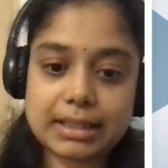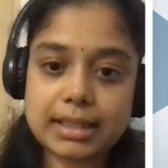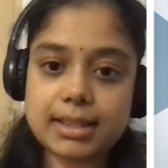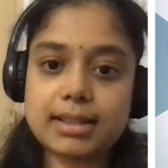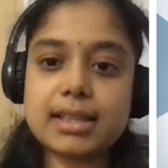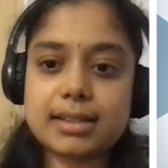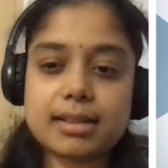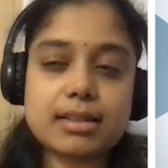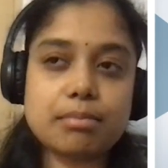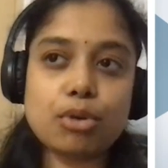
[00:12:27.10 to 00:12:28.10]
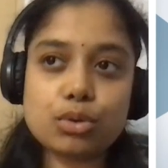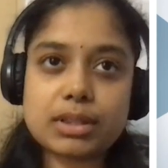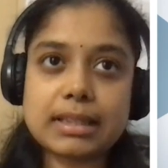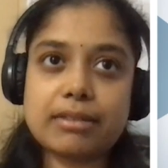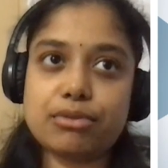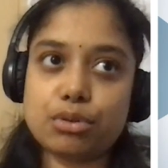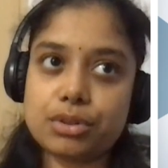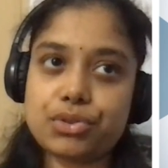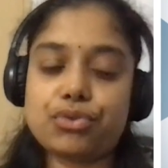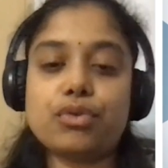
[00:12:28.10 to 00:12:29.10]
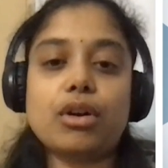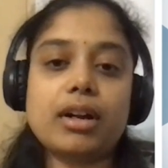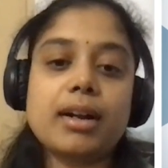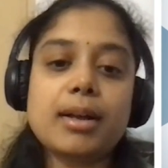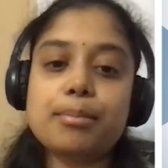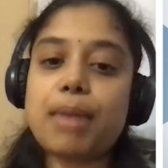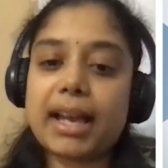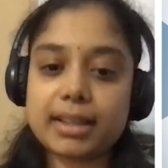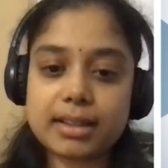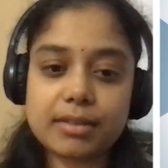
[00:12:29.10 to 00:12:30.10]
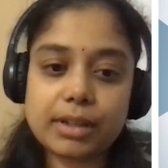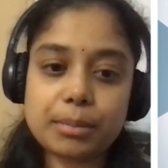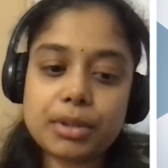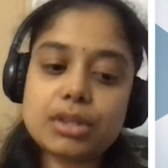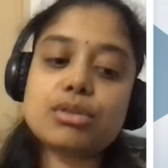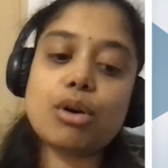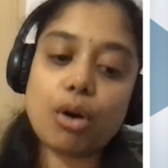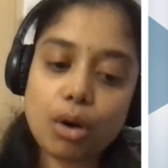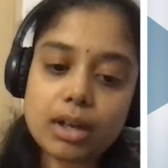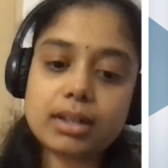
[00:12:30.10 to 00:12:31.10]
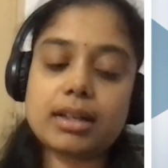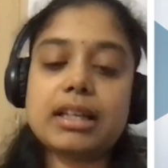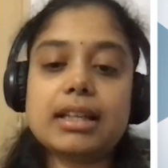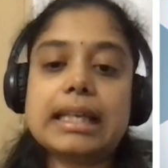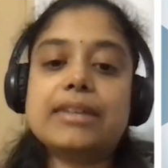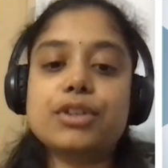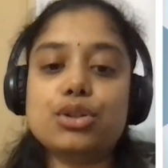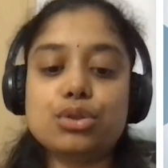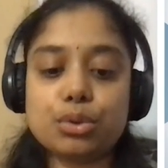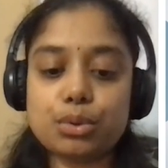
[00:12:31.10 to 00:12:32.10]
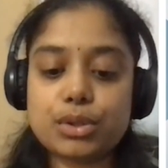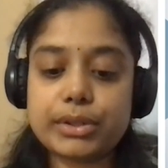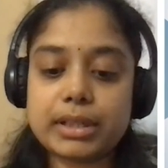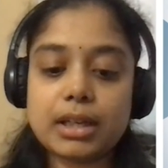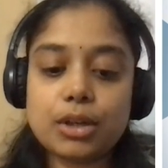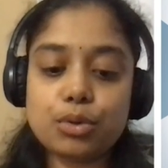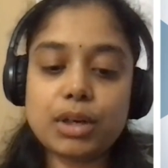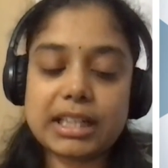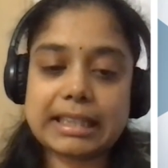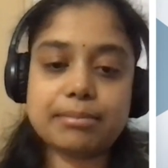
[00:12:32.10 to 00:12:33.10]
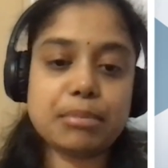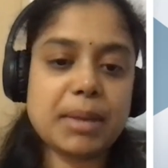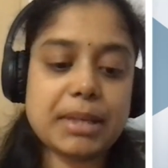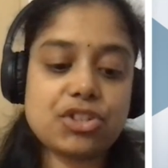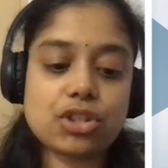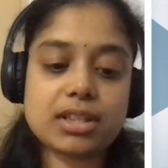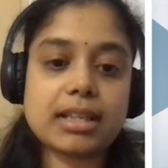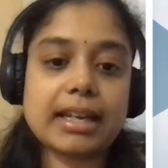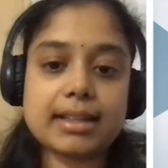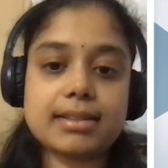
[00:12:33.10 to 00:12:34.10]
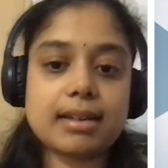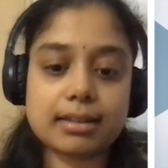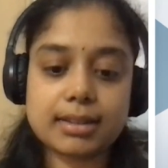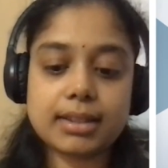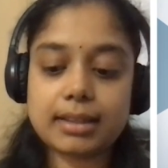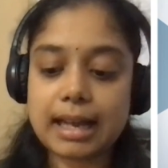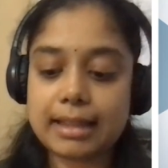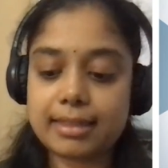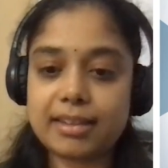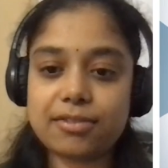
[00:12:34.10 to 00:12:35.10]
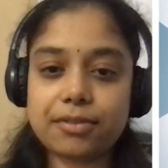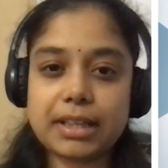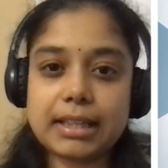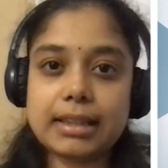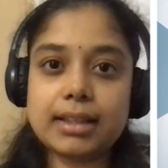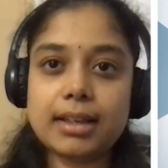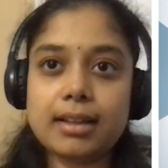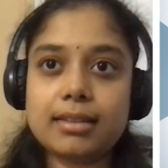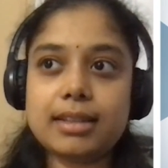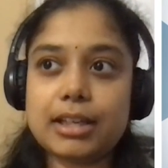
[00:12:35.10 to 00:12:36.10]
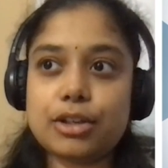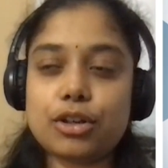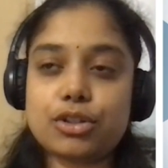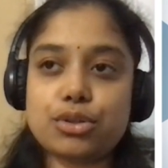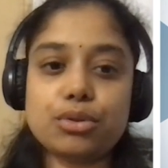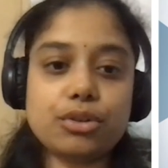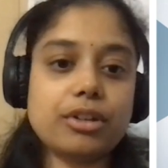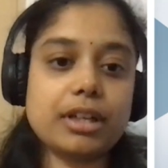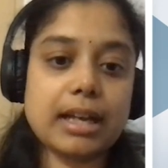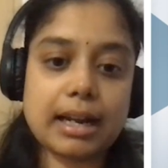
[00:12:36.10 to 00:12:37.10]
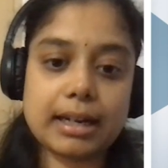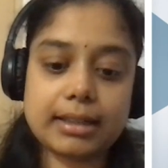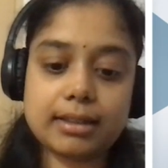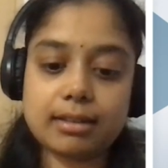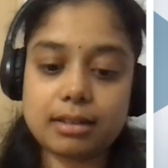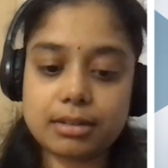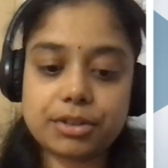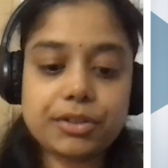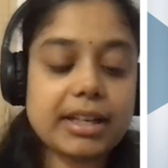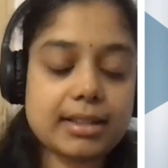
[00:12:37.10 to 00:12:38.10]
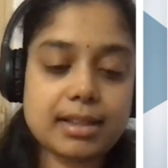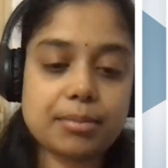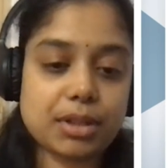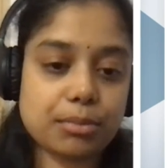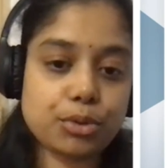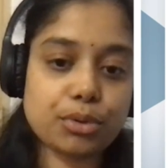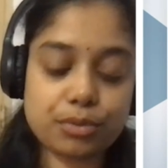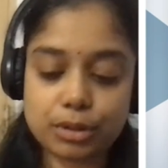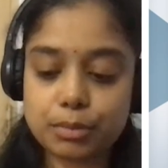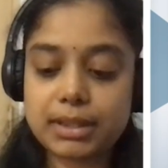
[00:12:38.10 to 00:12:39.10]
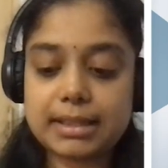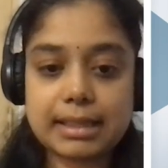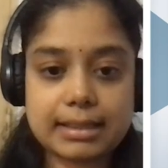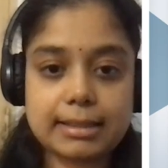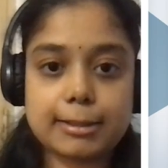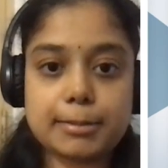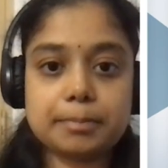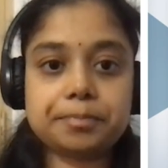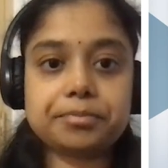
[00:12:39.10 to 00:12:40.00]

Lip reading: This is mostly focused for backend developers or even those who are maybe just getting started and they feel they are not so good at creating something beautiful with CSS.